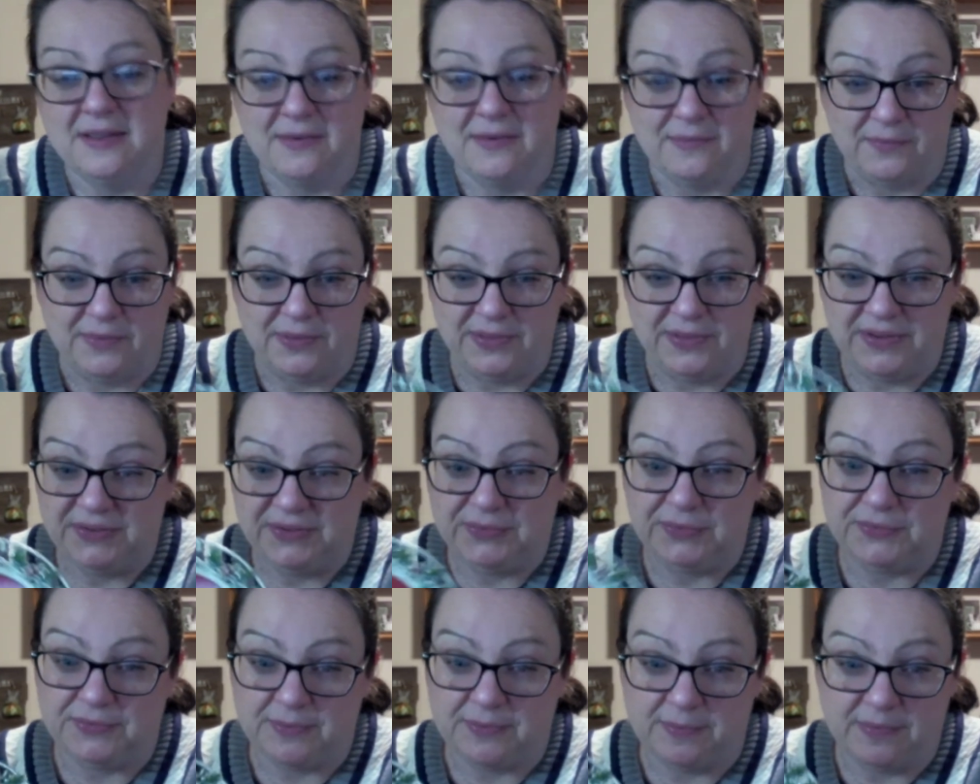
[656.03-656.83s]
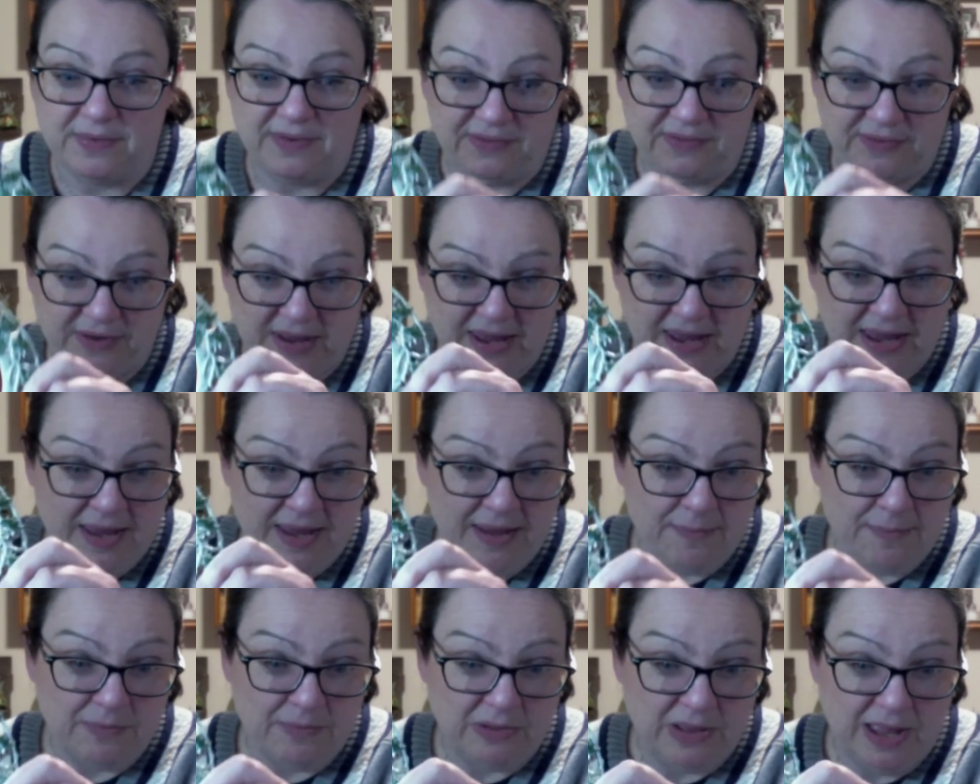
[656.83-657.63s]
Well, this was from the
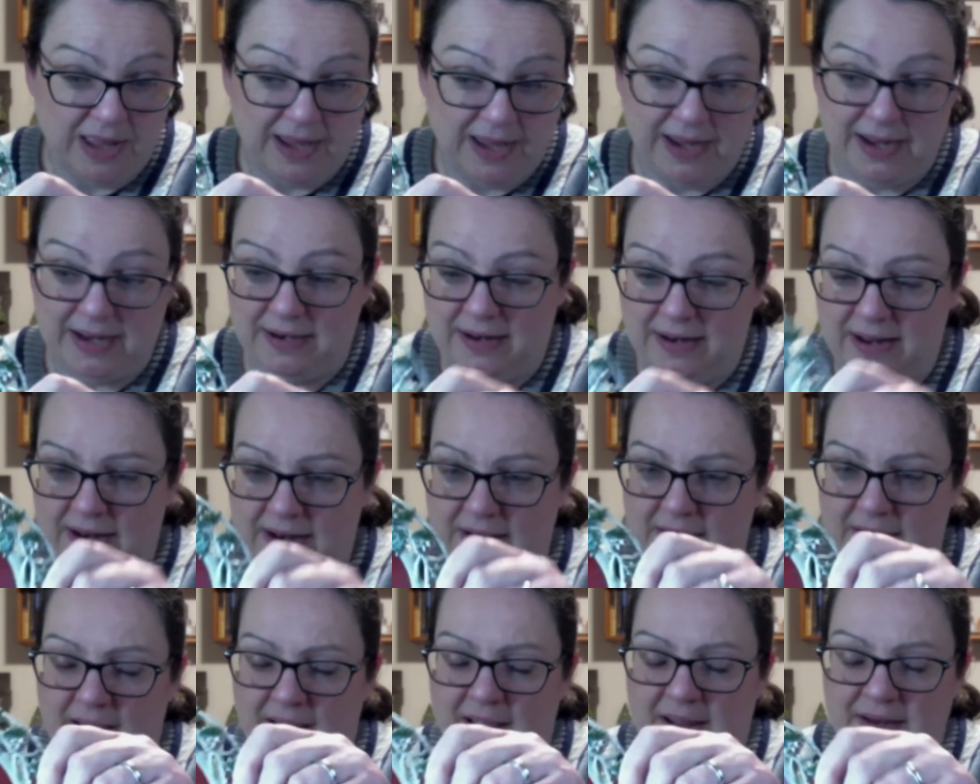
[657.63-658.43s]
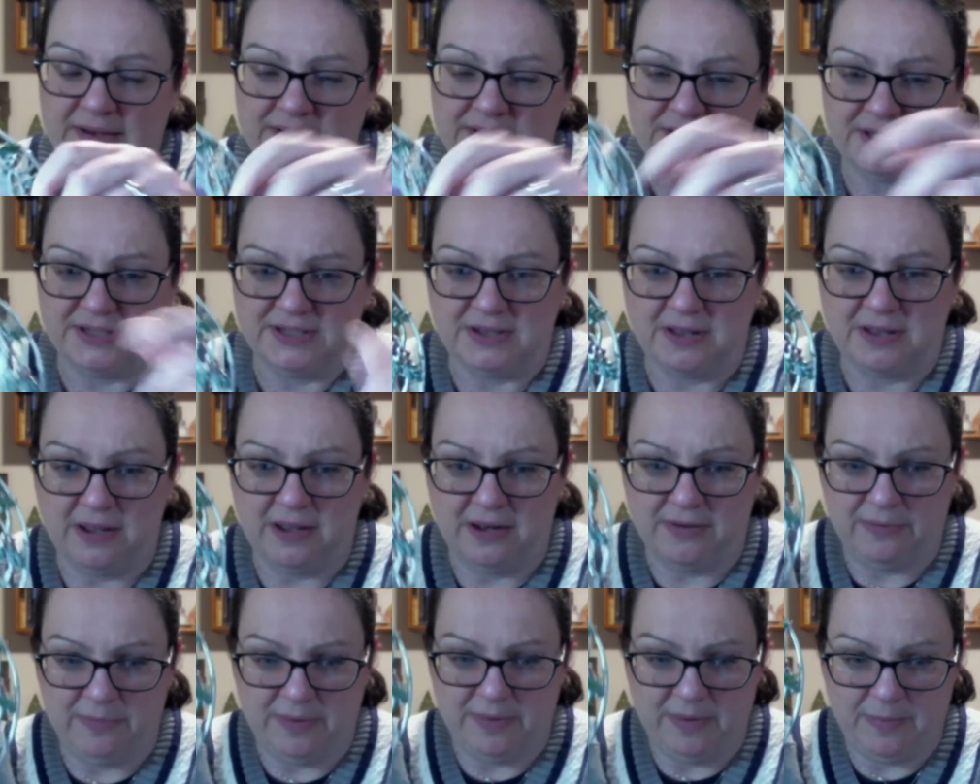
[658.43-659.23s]
same line, and I just thought
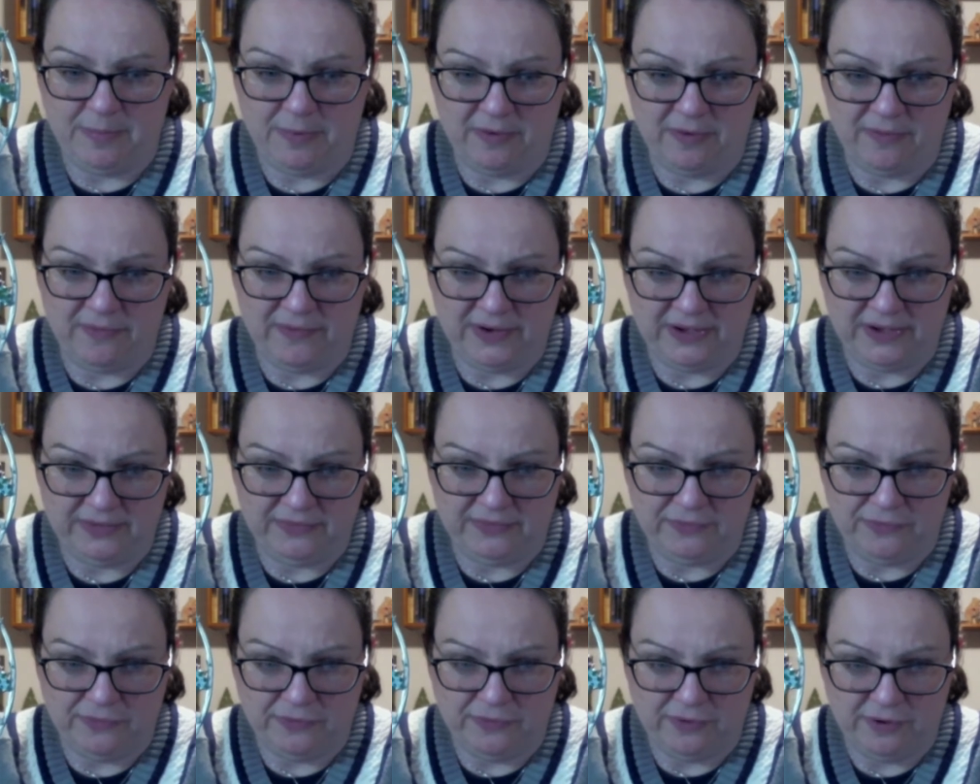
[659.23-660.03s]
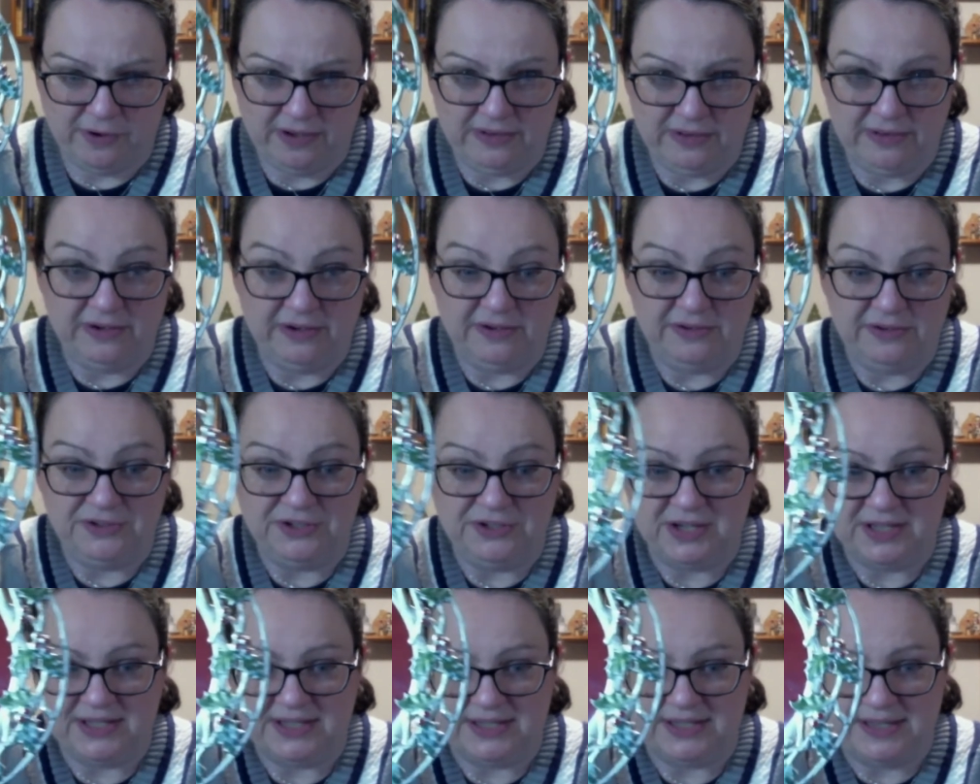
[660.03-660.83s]
it would be perfect for a little
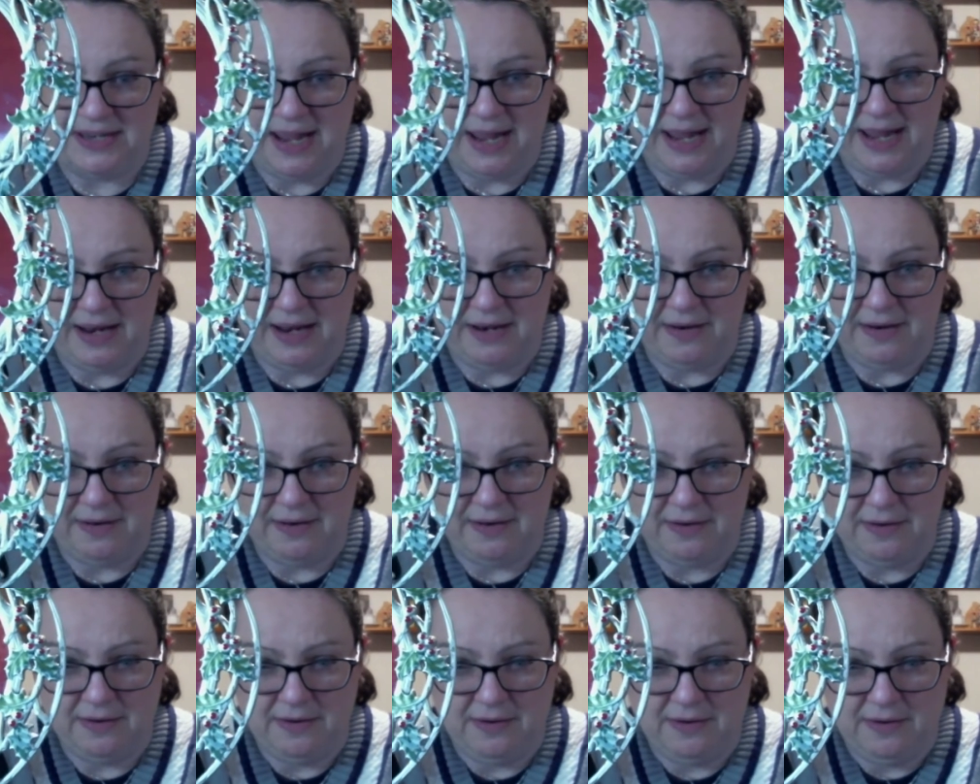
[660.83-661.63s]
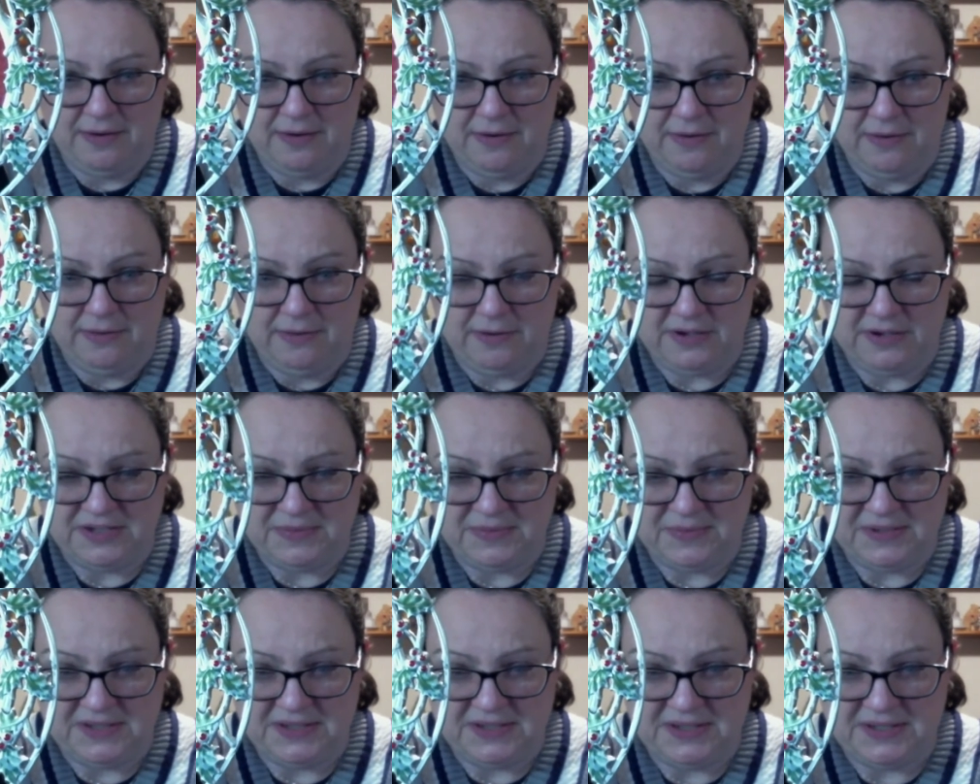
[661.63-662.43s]
Just Nan
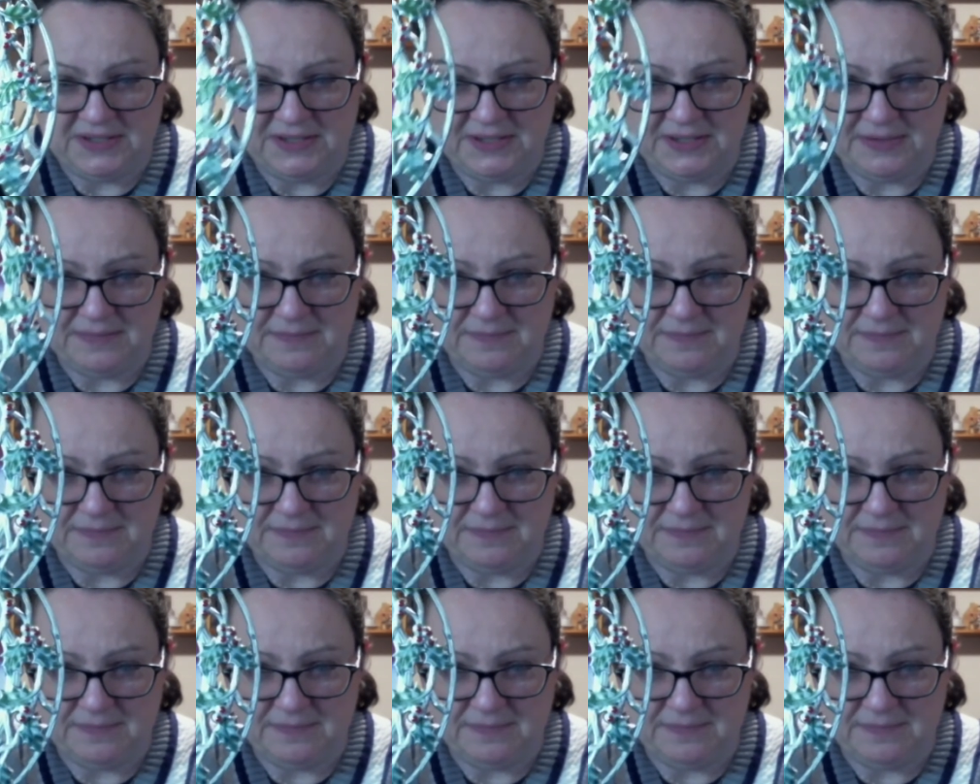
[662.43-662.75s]
Christmas